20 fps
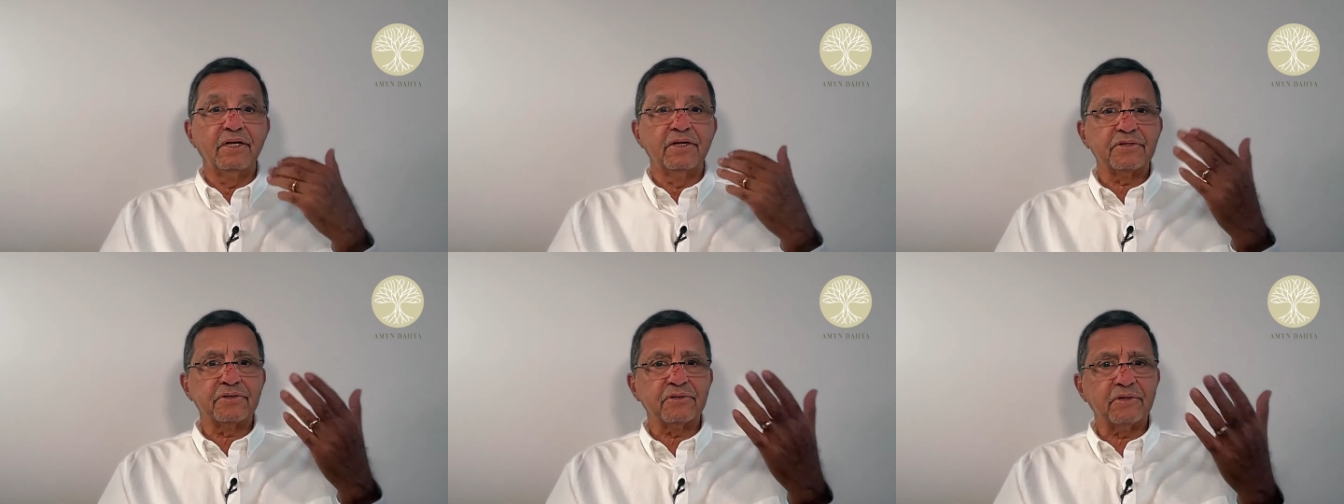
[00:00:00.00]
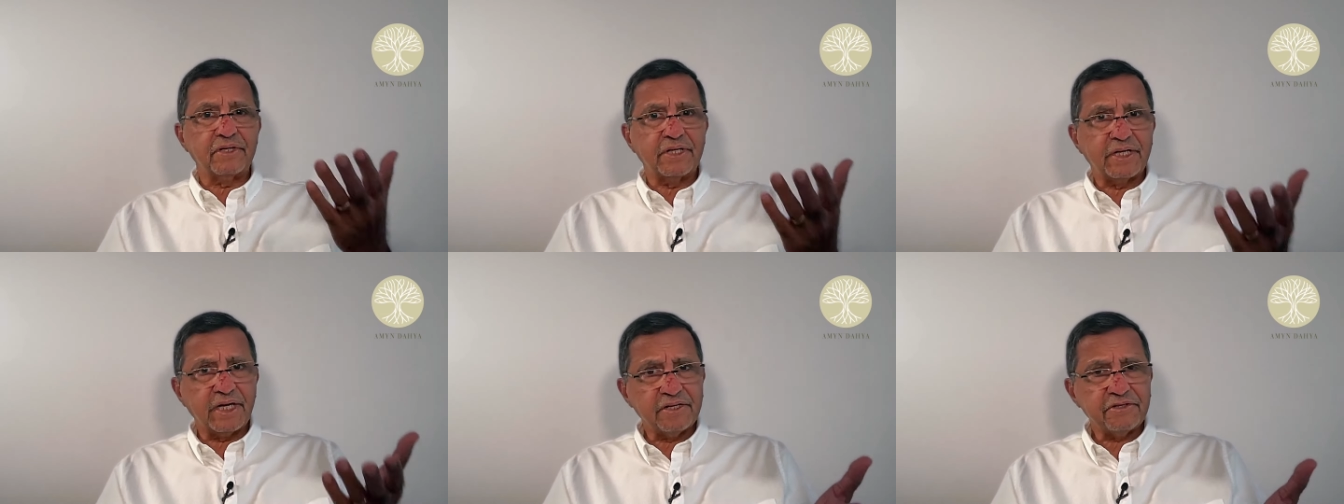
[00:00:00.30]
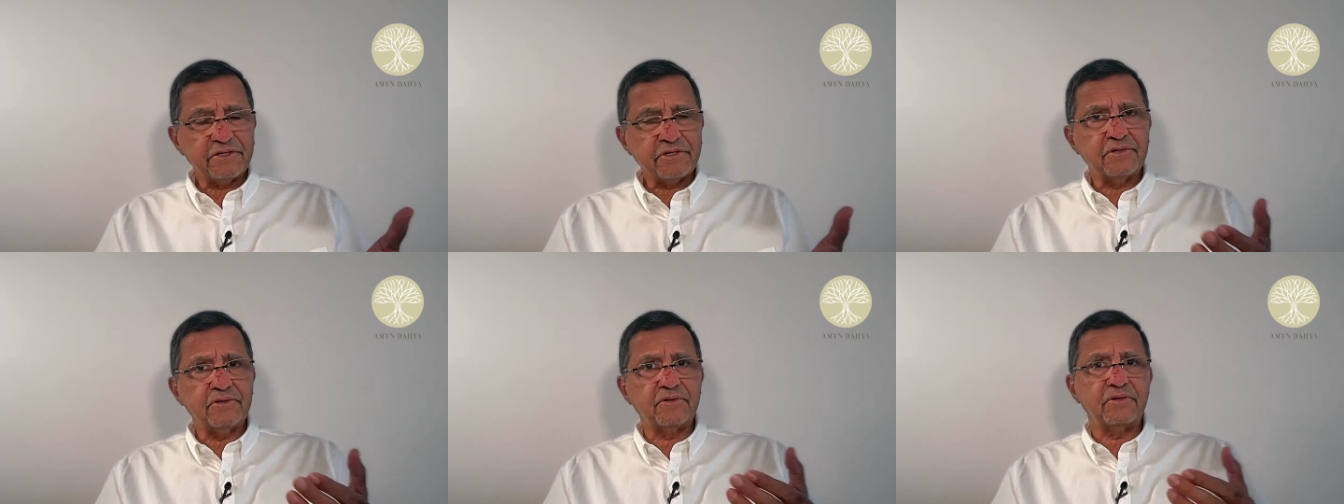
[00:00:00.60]
So
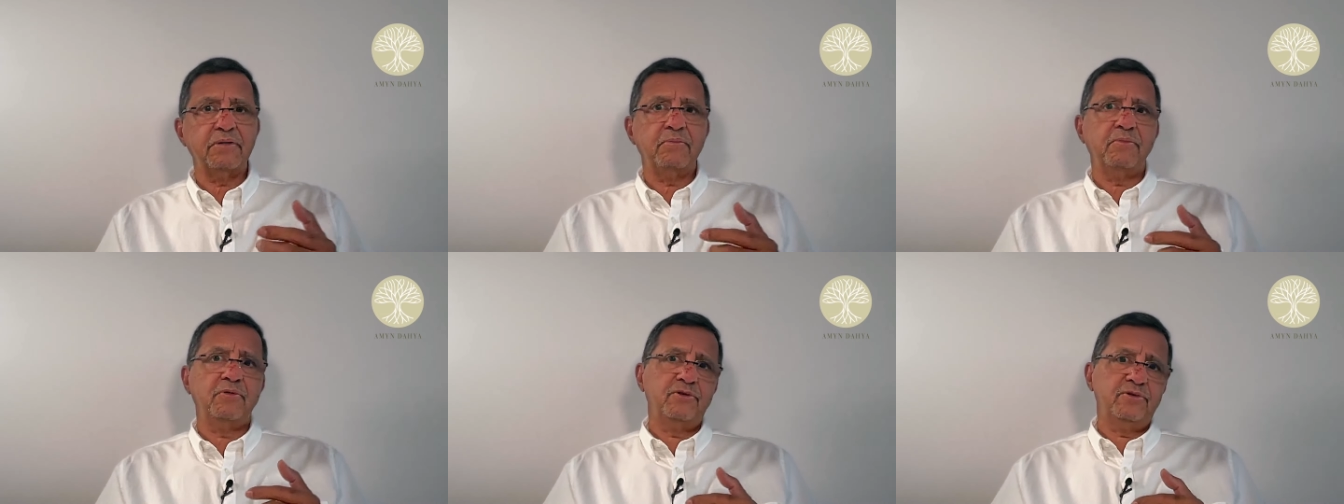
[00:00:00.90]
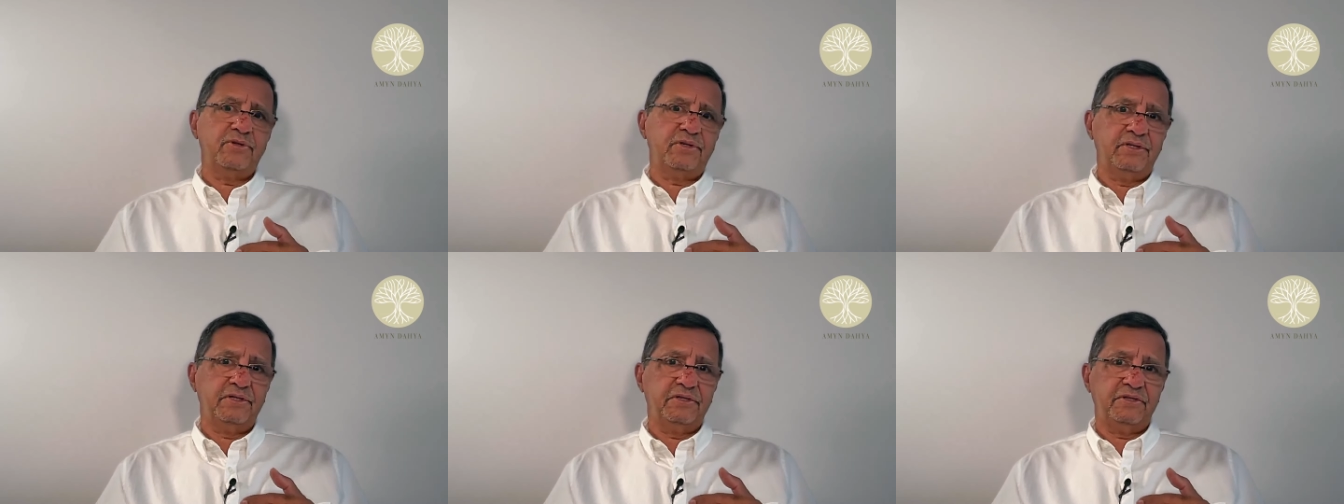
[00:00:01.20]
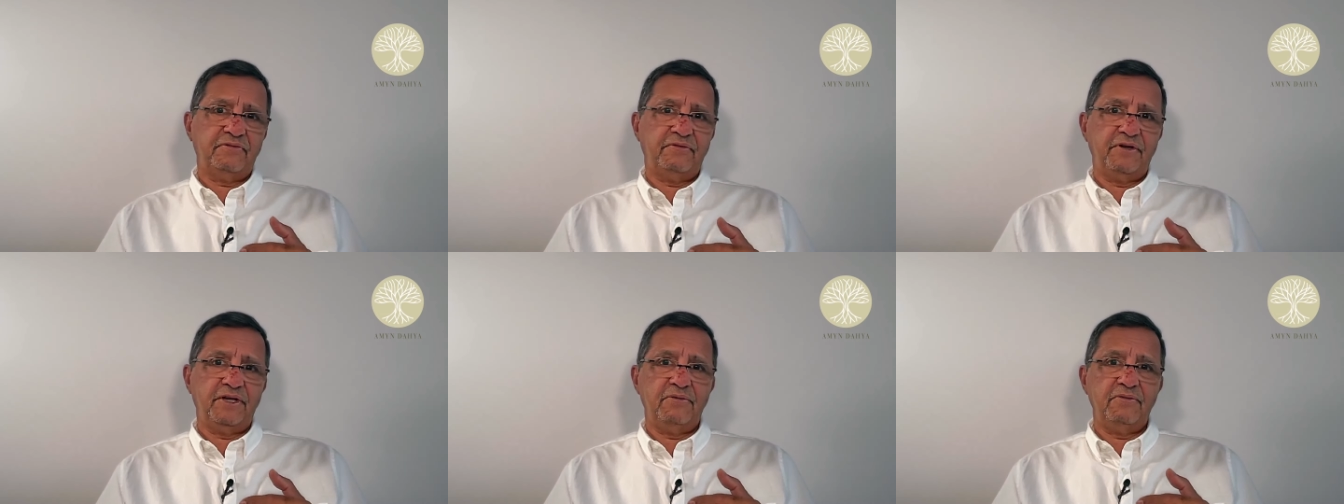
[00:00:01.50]
test your emotions
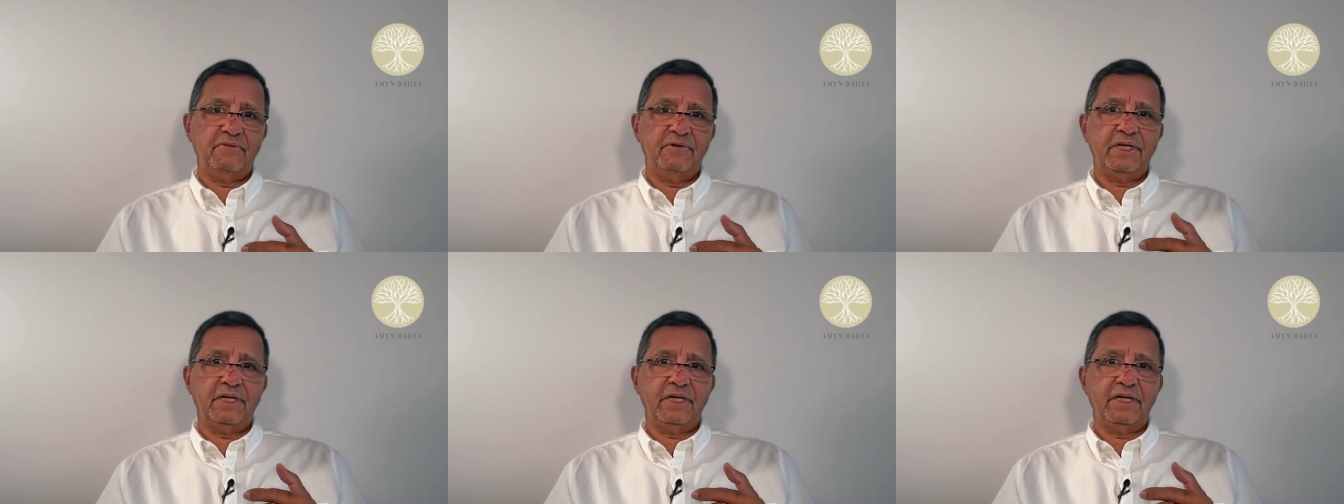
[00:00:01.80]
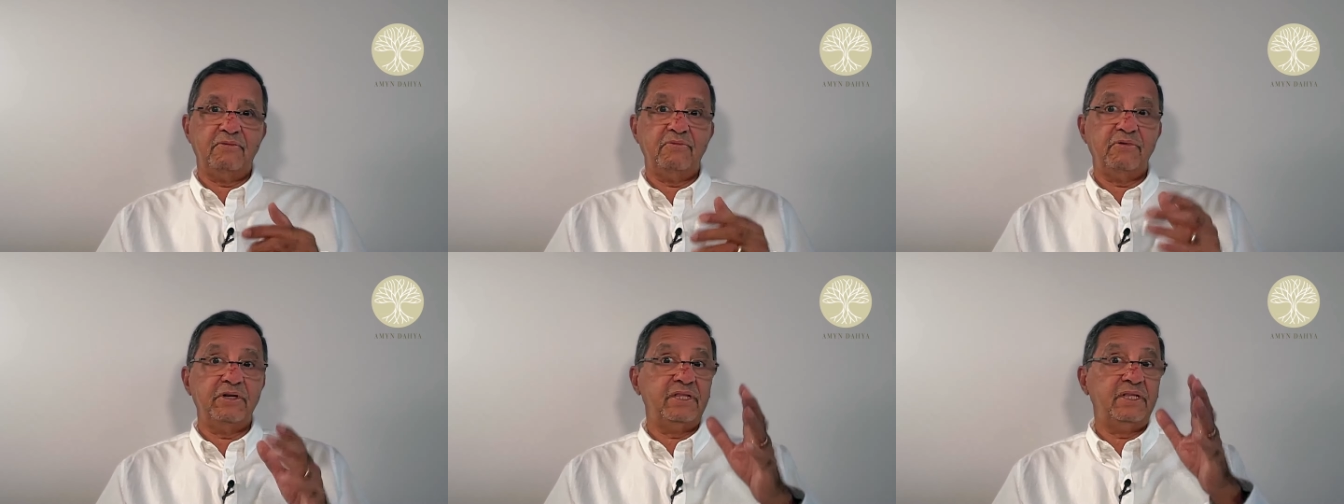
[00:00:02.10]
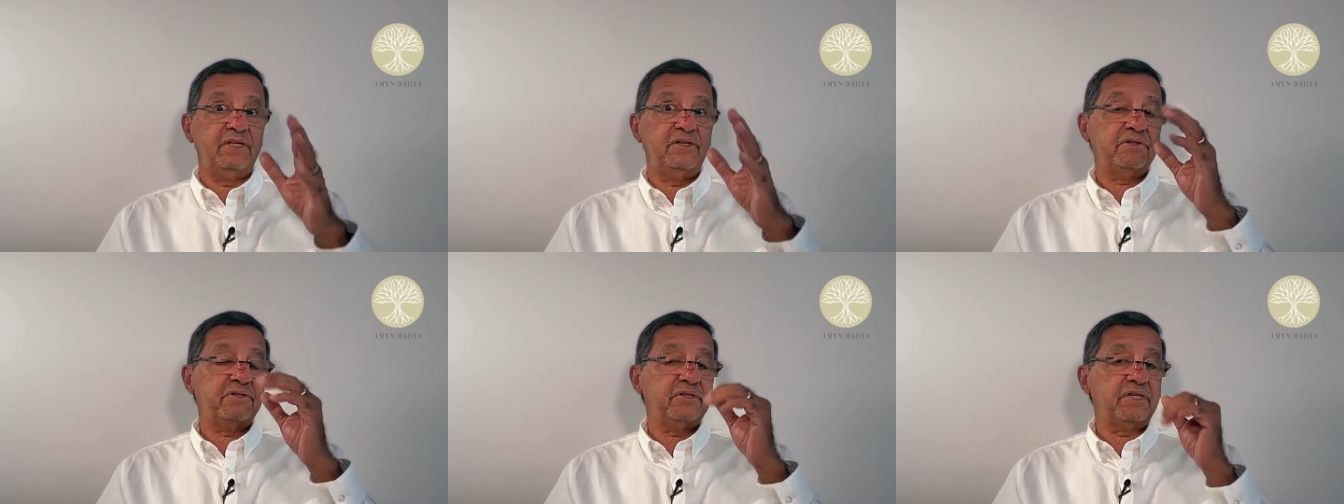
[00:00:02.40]
frequently with
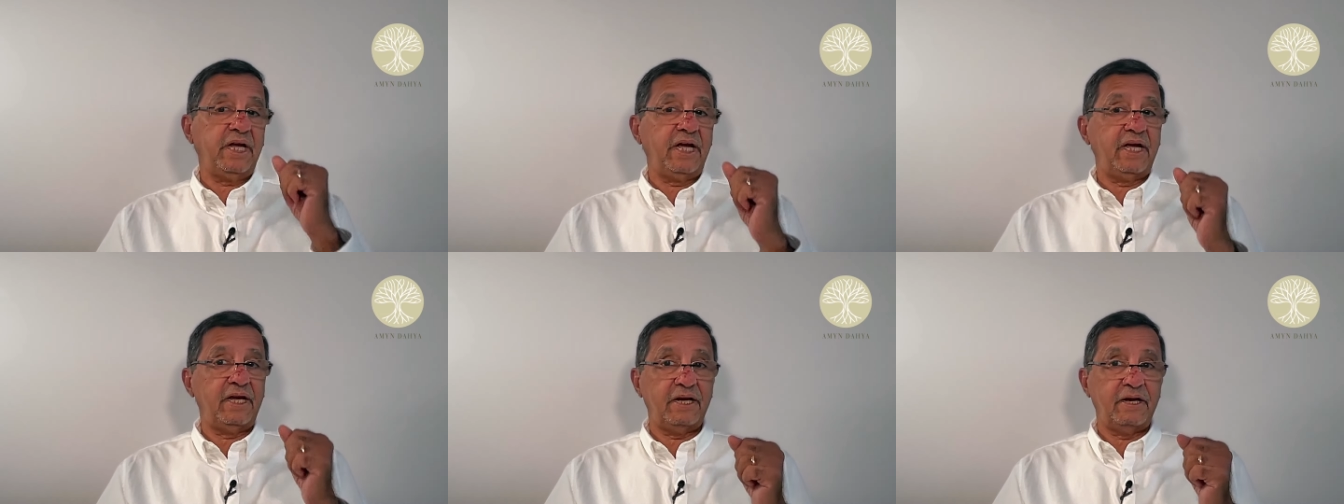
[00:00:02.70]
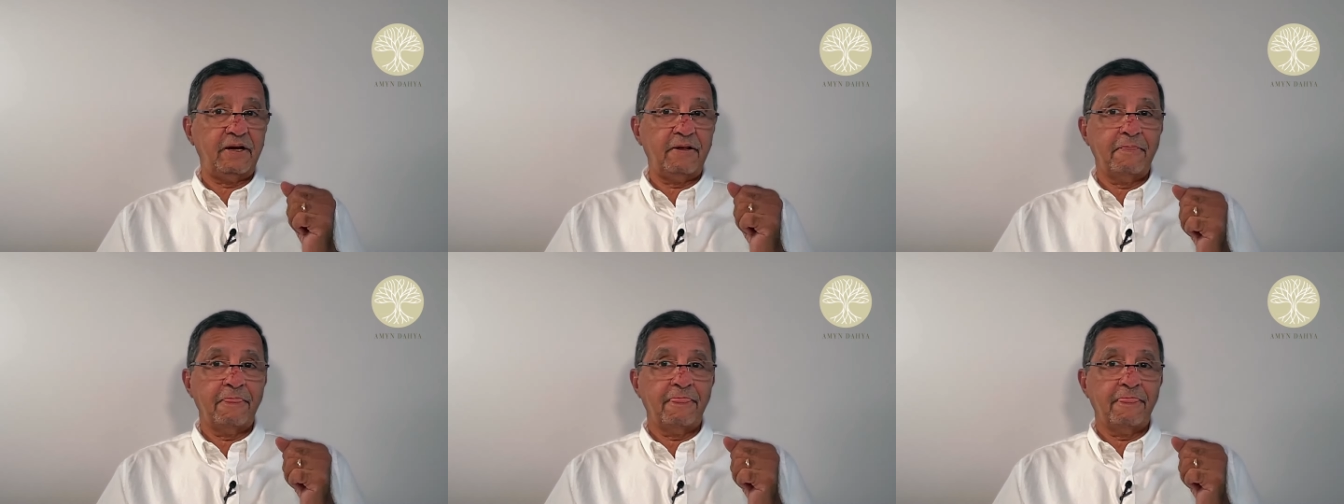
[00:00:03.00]
this scale,